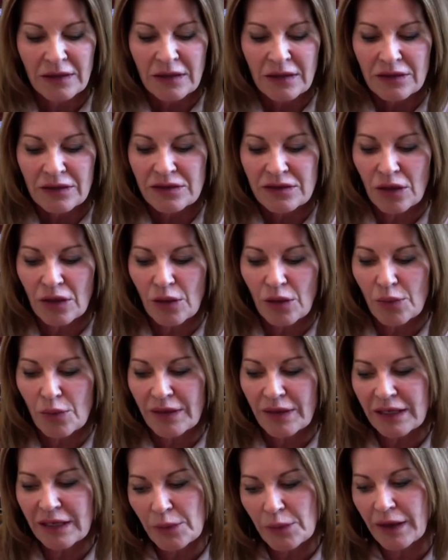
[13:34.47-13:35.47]
So
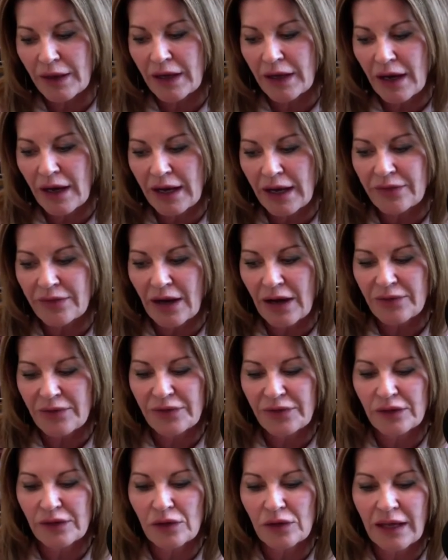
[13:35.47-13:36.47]
anyway, I
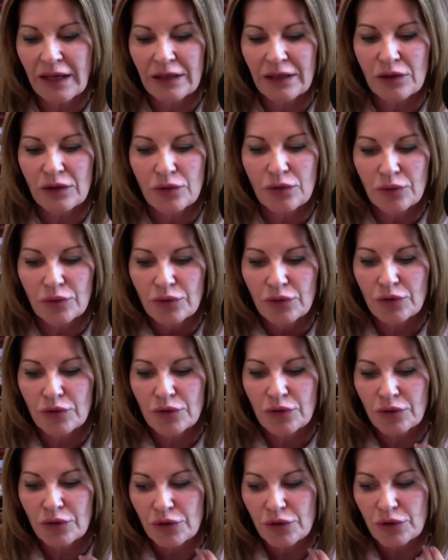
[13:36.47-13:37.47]
feel like
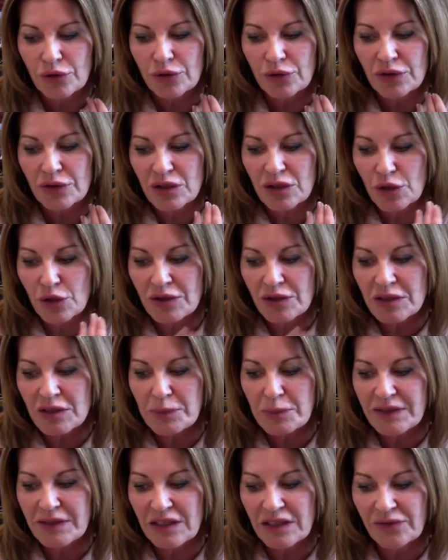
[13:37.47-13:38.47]
your
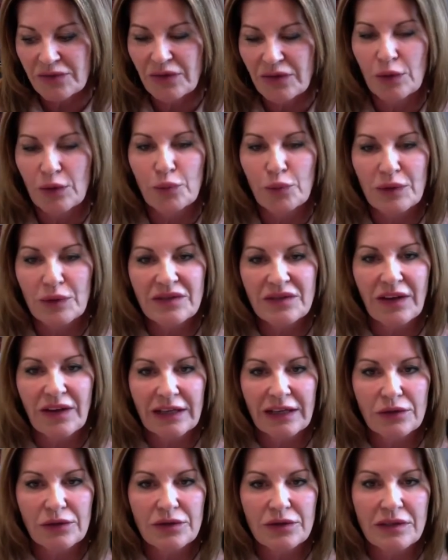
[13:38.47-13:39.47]
specific risk
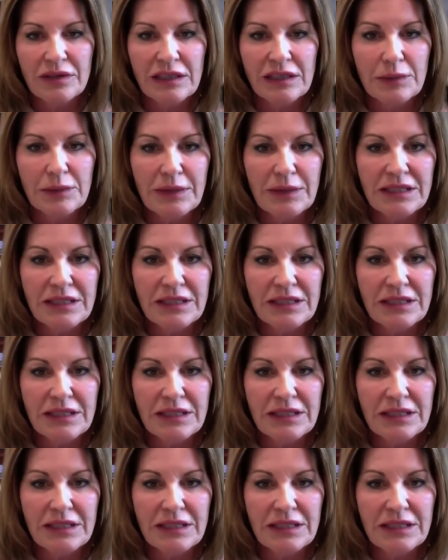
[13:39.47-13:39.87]
factors need to be